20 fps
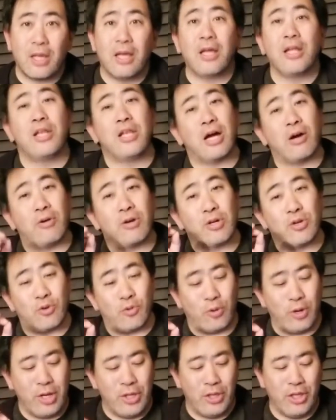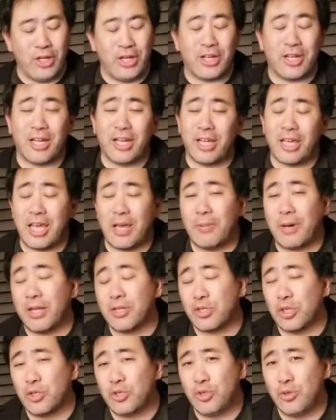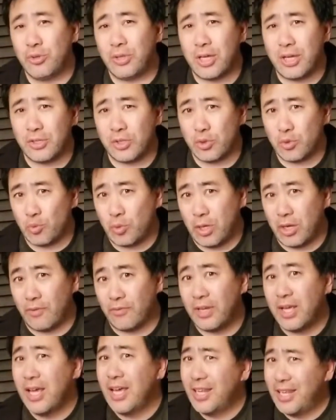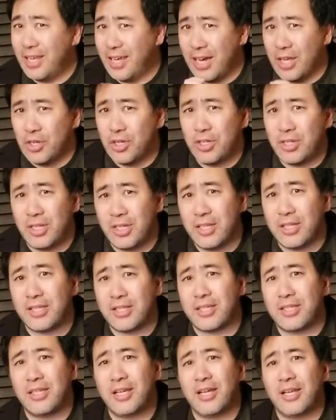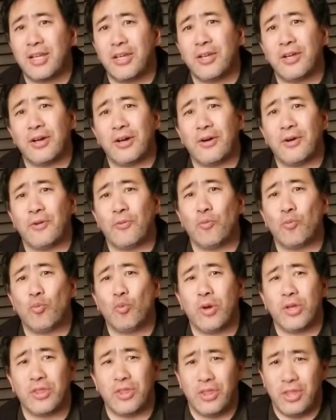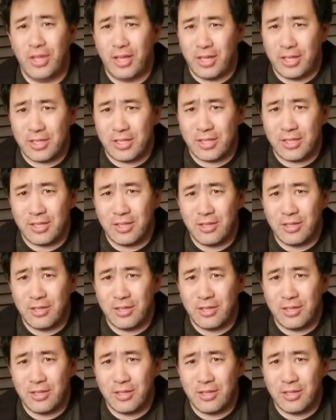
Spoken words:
Now, a great thing that kind of came out is in 2012, they actually did a study with this